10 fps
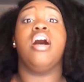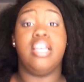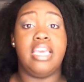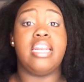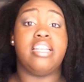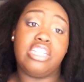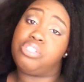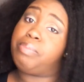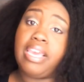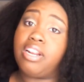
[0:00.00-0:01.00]
Again, unless
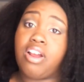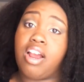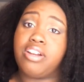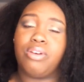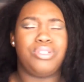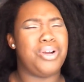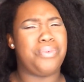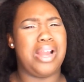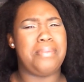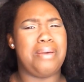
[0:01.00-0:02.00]
you're paying a car note, don't
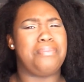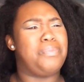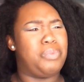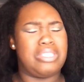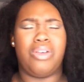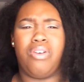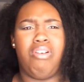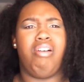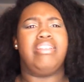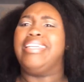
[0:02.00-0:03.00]
worry about what's going
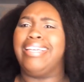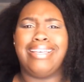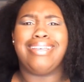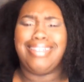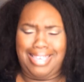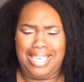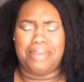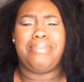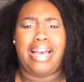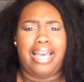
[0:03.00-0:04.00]
on
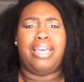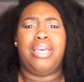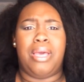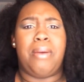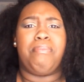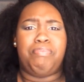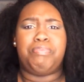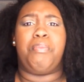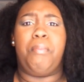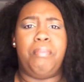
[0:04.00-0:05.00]
in my
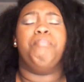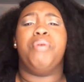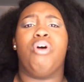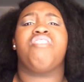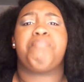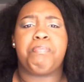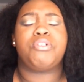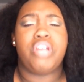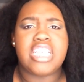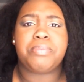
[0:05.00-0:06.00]
mode
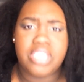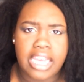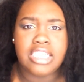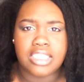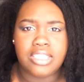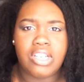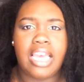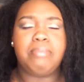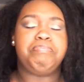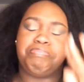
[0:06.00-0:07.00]
of transportation,
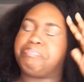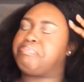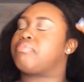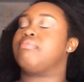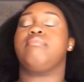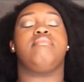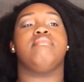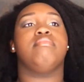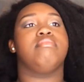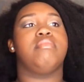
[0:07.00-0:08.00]
okay?
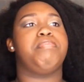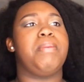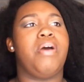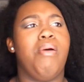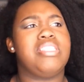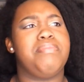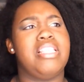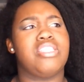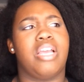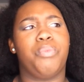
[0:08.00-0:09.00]
People always give me
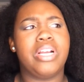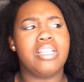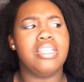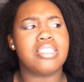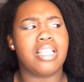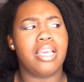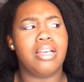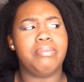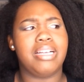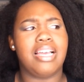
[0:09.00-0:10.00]
these like weird looks, like,
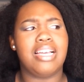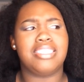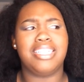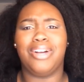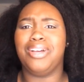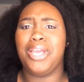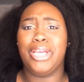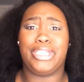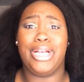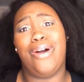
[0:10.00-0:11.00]
oh my gosh, she
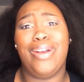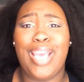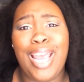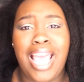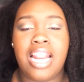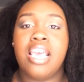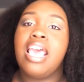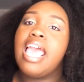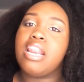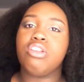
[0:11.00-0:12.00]
going in at it,
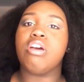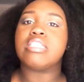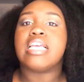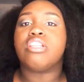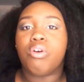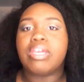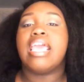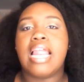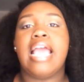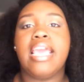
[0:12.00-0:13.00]
and you know, it's like, no,
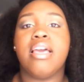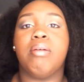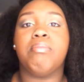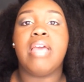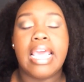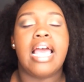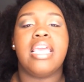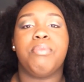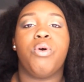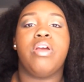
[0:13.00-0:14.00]
and
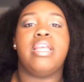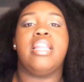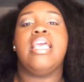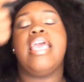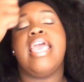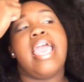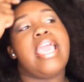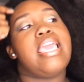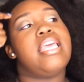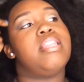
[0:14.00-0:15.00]
I am going
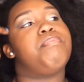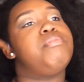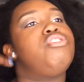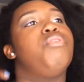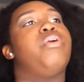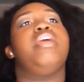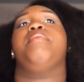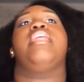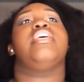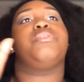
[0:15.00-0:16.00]
in, but don't worry
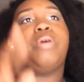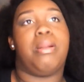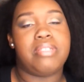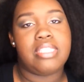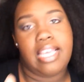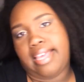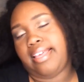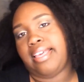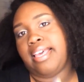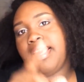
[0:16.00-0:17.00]
about it. Is what I'm
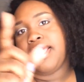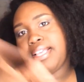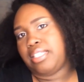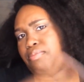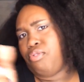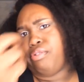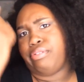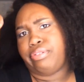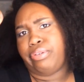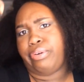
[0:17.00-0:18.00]
saying. It's the moral of the
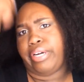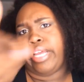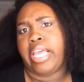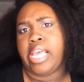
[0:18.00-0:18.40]
story.